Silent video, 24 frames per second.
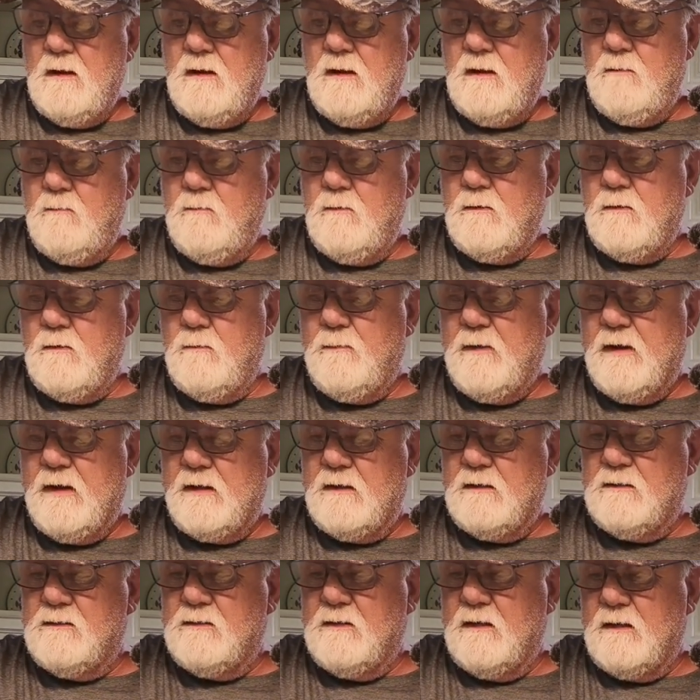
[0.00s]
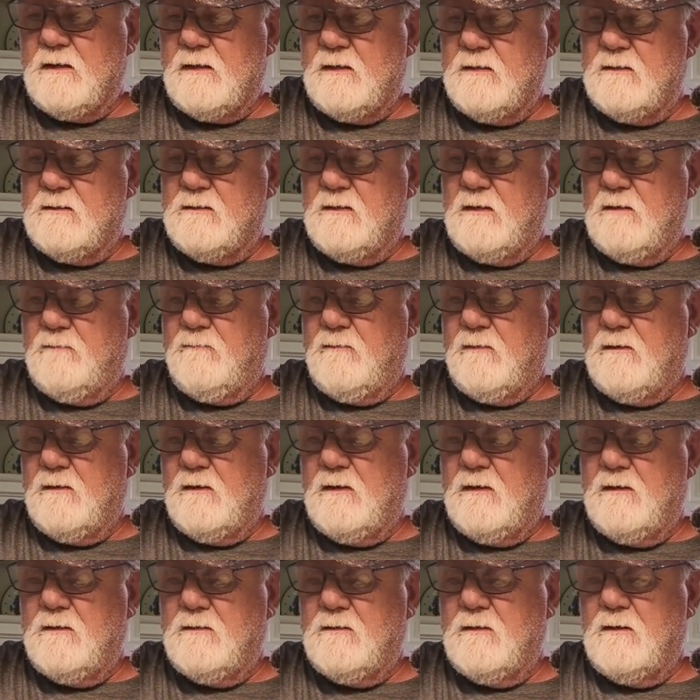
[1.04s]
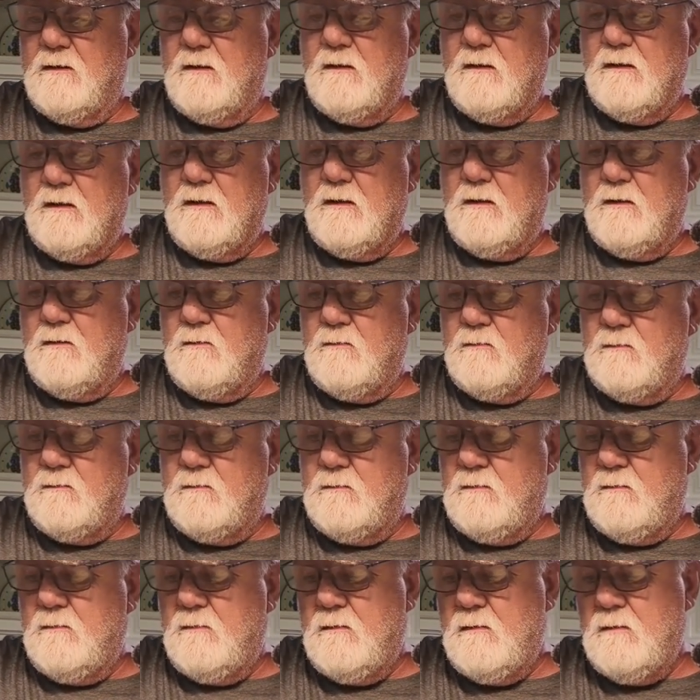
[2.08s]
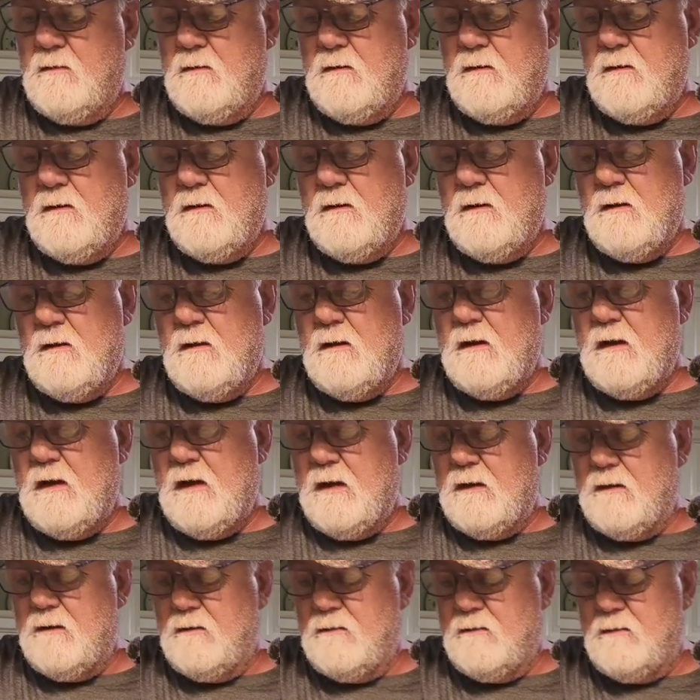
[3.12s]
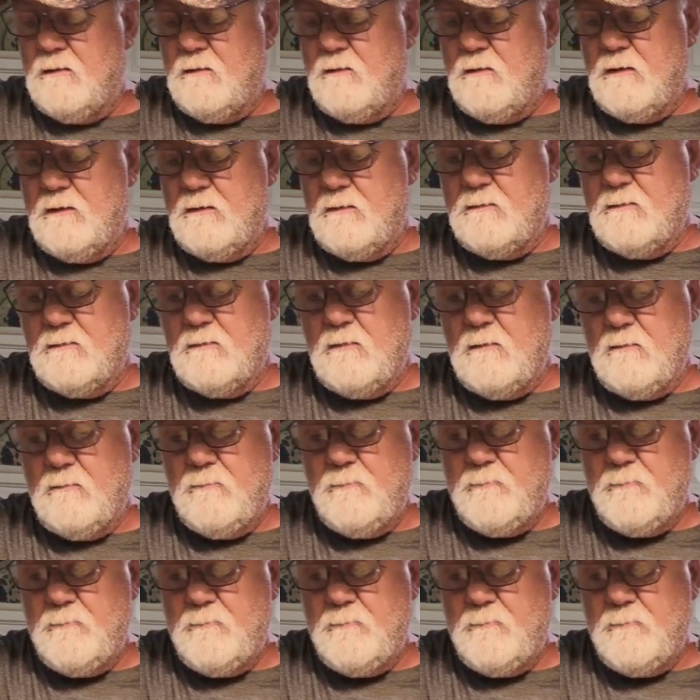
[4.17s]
And we'll go back and check it and see if it needs anything else added to it. So,